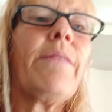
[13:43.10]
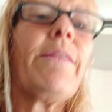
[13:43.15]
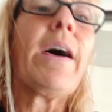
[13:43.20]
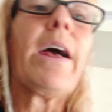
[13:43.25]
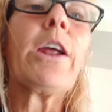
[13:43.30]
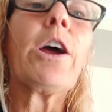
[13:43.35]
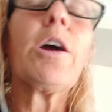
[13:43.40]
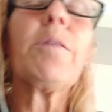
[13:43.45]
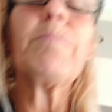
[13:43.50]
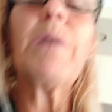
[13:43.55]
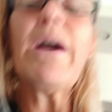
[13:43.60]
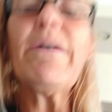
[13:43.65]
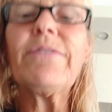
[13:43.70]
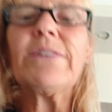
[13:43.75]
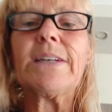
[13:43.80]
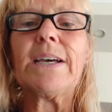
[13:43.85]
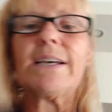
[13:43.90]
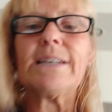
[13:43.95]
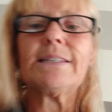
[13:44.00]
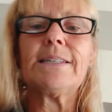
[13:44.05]
that are
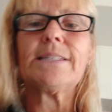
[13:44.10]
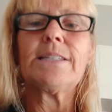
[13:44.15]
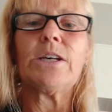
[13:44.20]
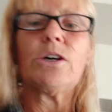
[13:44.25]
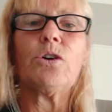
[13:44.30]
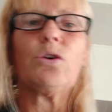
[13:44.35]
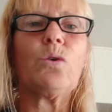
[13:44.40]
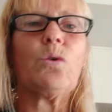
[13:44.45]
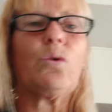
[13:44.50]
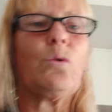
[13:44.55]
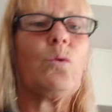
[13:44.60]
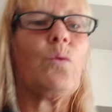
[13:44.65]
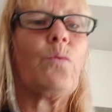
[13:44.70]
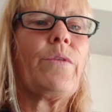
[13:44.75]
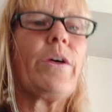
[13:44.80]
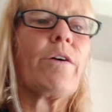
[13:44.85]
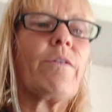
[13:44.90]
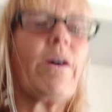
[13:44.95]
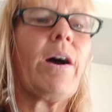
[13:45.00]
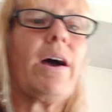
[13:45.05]
hermaphrodites. So
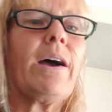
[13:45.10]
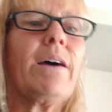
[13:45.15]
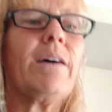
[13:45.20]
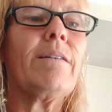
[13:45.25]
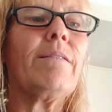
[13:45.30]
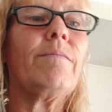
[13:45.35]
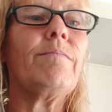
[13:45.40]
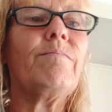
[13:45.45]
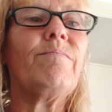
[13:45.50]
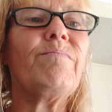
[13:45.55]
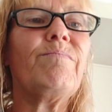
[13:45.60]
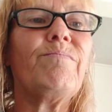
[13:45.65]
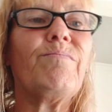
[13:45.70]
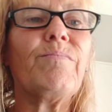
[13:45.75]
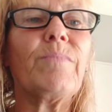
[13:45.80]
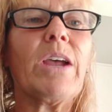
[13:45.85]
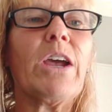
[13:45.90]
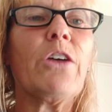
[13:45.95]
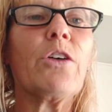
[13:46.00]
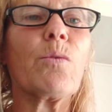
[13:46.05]
they're not
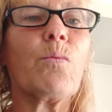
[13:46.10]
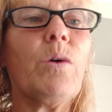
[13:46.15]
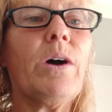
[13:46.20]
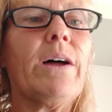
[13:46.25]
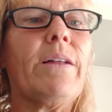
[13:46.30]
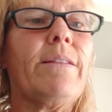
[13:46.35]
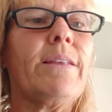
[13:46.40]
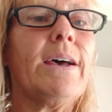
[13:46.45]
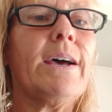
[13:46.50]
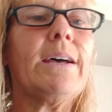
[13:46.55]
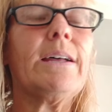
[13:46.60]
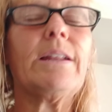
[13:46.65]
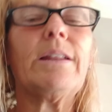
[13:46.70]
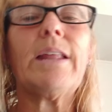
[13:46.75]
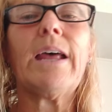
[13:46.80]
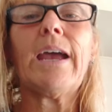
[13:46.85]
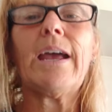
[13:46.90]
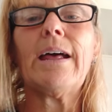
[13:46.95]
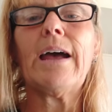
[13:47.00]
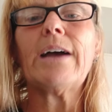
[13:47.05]
either one.
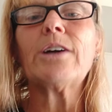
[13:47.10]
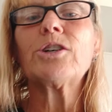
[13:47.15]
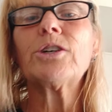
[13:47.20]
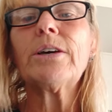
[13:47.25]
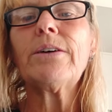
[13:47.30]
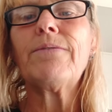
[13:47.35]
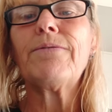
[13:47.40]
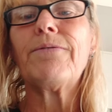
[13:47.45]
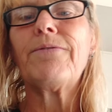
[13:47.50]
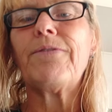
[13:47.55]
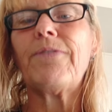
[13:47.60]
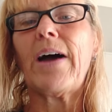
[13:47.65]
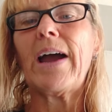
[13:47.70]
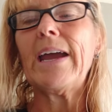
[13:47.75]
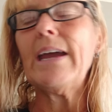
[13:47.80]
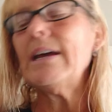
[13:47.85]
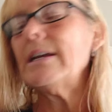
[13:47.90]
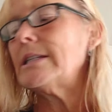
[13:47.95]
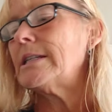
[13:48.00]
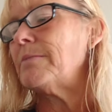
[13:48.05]
And they actually
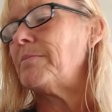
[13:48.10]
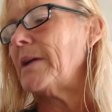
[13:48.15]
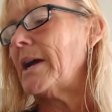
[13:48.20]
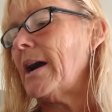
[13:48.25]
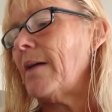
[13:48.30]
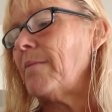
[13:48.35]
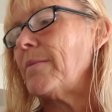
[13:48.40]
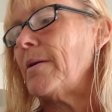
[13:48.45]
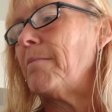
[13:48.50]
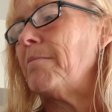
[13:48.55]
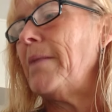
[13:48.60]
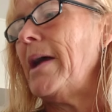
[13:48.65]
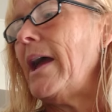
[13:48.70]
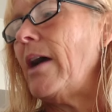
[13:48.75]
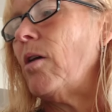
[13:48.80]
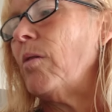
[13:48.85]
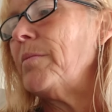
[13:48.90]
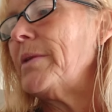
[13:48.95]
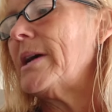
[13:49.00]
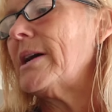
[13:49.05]
fight to become the
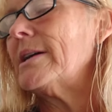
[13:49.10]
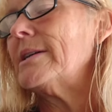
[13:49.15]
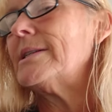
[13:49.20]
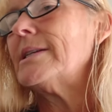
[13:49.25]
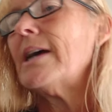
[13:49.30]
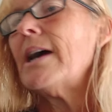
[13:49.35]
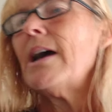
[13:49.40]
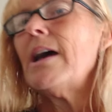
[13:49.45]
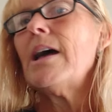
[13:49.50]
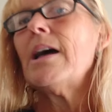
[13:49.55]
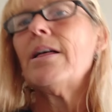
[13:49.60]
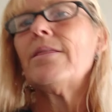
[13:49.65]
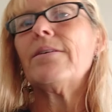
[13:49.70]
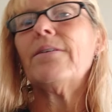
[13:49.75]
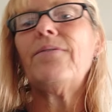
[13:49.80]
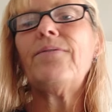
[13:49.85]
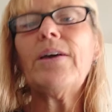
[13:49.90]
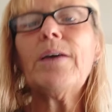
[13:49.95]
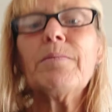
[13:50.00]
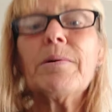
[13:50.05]
male because
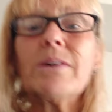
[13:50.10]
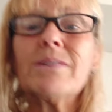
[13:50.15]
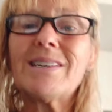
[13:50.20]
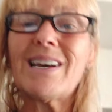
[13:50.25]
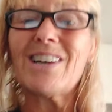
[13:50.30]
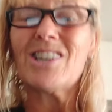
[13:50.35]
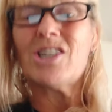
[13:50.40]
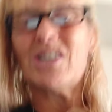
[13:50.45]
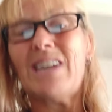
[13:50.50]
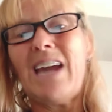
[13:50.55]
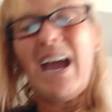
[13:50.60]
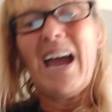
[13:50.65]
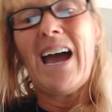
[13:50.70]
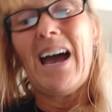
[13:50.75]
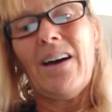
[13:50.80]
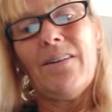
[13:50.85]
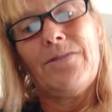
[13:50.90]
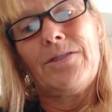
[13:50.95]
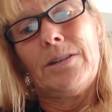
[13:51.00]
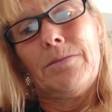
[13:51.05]
the females actually
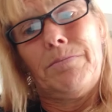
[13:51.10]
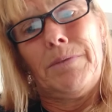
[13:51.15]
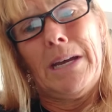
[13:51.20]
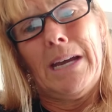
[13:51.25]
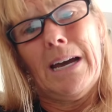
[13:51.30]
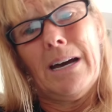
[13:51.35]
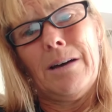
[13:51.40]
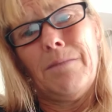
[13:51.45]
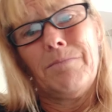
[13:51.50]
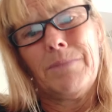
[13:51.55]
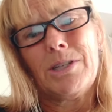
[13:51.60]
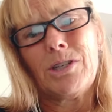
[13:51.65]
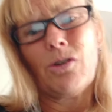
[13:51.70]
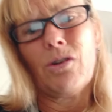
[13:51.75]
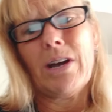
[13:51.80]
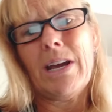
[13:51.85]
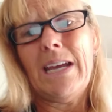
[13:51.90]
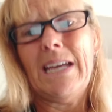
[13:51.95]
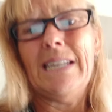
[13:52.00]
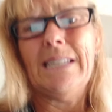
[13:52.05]
have to become,
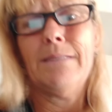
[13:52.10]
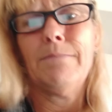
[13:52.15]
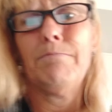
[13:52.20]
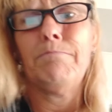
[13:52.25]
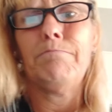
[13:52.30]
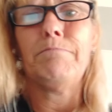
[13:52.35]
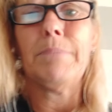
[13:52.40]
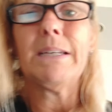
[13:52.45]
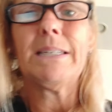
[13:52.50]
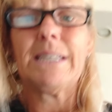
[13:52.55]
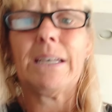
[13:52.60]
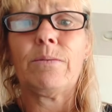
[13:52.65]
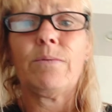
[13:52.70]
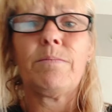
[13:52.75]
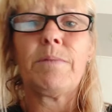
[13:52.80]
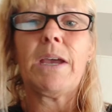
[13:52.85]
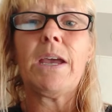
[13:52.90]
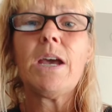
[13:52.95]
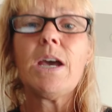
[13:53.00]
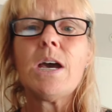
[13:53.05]
sorry, he's messing
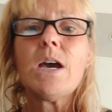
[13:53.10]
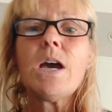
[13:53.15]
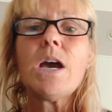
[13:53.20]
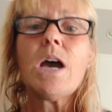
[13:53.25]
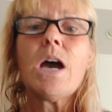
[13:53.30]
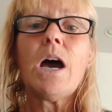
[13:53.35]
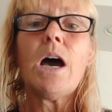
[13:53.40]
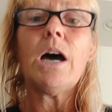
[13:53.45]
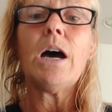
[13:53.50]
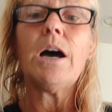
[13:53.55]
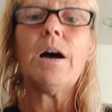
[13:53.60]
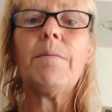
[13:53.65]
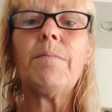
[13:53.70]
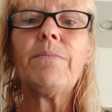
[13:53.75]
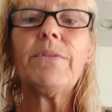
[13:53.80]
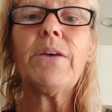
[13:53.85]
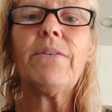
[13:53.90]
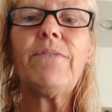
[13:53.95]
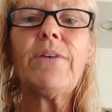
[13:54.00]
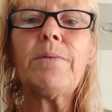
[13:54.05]
with me
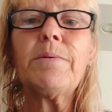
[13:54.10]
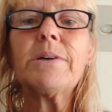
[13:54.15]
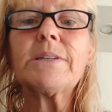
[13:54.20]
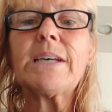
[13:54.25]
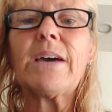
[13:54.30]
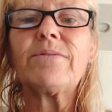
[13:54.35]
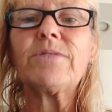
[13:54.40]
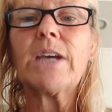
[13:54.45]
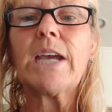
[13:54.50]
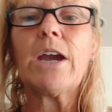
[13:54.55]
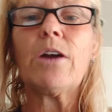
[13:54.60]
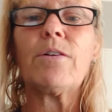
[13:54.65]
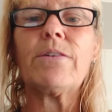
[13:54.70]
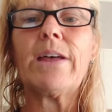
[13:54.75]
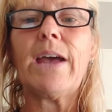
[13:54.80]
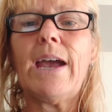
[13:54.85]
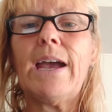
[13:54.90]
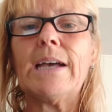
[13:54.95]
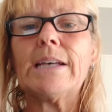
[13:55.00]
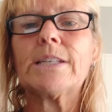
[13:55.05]
um, the females have to carry
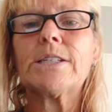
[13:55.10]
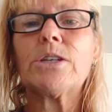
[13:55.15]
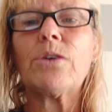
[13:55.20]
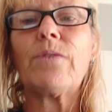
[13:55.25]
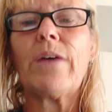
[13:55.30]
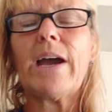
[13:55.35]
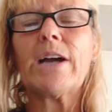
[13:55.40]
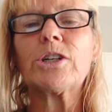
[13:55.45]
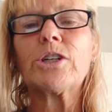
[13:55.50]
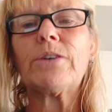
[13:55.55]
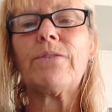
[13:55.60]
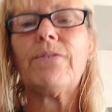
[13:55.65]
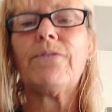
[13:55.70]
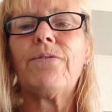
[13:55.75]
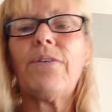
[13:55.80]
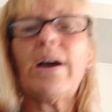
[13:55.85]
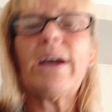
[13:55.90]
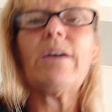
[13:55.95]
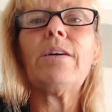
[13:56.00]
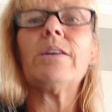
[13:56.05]
the eggs. So they actually
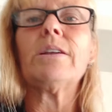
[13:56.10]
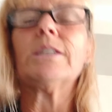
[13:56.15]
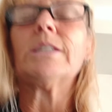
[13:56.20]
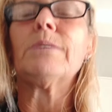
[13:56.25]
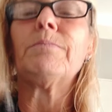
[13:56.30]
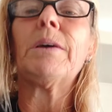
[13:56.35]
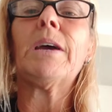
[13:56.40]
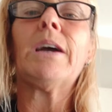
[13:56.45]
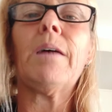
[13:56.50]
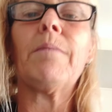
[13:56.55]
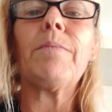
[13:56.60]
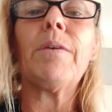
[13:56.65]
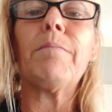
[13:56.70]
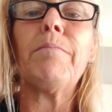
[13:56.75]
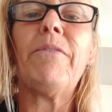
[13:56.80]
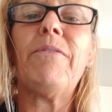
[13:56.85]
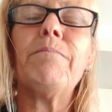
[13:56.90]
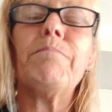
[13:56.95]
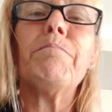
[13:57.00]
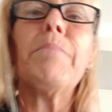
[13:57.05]
fight to become
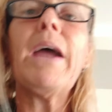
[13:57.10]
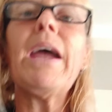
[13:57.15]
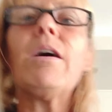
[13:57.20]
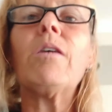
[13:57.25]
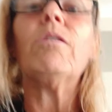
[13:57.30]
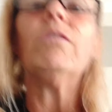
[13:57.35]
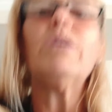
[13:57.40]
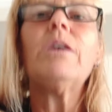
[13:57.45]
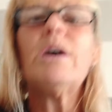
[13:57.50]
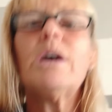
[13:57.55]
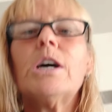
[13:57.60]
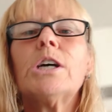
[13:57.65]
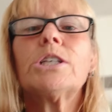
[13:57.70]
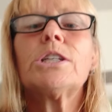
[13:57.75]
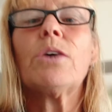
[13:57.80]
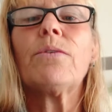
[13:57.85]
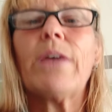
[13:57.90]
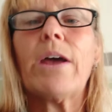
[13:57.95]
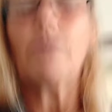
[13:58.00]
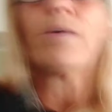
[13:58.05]
the male
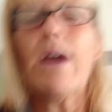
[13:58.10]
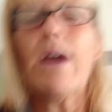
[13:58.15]
so they